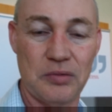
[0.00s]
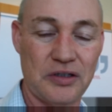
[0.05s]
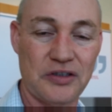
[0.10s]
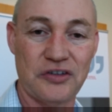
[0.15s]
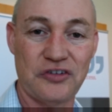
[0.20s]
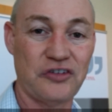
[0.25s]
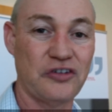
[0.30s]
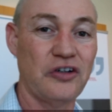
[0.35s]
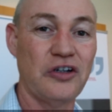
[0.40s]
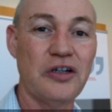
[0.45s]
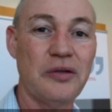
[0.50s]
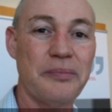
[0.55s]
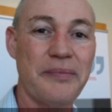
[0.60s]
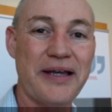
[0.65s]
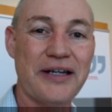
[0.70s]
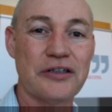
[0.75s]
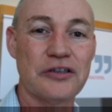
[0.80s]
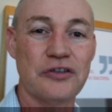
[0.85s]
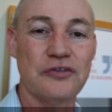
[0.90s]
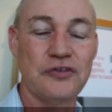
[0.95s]
Because it's not a
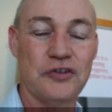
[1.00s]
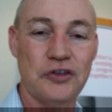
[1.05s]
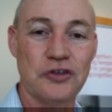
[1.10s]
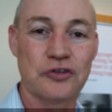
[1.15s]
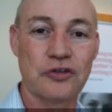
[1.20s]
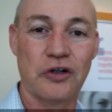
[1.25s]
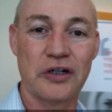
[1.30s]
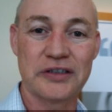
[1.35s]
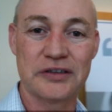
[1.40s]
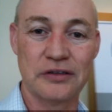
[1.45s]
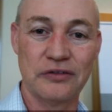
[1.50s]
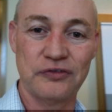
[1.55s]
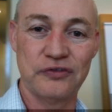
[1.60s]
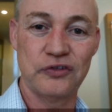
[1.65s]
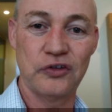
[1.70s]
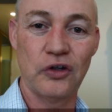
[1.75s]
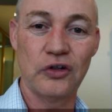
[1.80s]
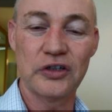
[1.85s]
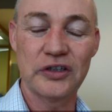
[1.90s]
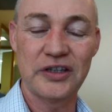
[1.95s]
matter of you trying to
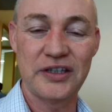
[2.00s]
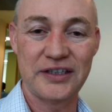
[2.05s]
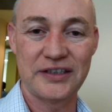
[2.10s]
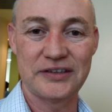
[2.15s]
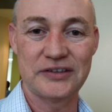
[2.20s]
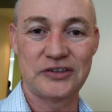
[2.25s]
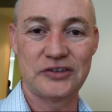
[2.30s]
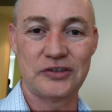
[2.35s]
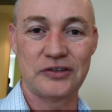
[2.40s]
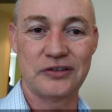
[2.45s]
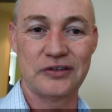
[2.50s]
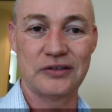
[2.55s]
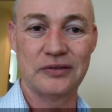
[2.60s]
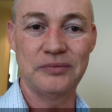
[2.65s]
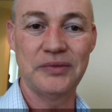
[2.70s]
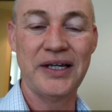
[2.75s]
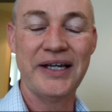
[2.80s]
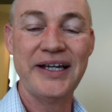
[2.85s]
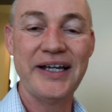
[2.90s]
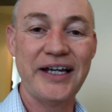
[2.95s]
flog things to
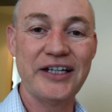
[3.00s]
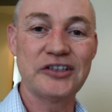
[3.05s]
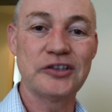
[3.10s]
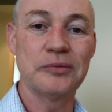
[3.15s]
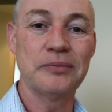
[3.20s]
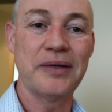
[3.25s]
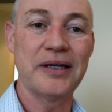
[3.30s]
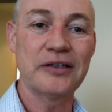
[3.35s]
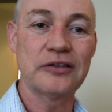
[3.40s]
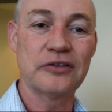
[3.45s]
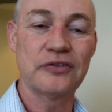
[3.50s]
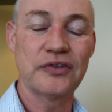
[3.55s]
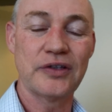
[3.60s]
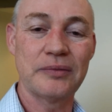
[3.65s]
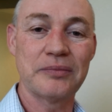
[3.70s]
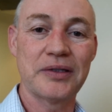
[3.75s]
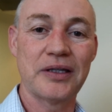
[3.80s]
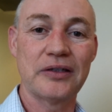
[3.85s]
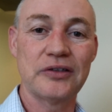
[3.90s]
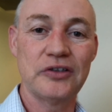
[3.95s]
them, it's a matter of
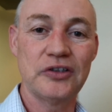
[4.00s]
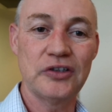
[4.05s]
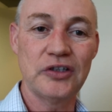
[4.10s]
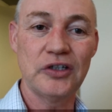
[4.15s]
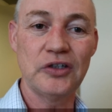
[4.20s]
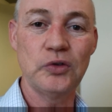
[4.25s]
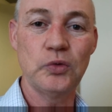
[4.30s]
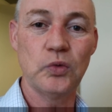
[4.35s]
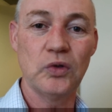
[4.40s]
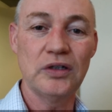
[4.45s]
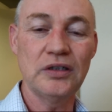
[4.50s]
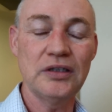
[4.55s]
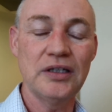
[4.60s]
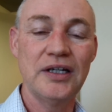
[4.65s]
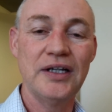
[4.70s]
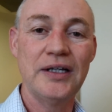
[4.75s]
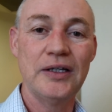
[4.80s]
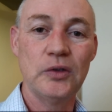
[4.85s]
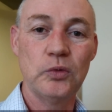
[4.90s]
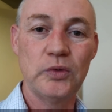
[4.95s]
them going, you know what,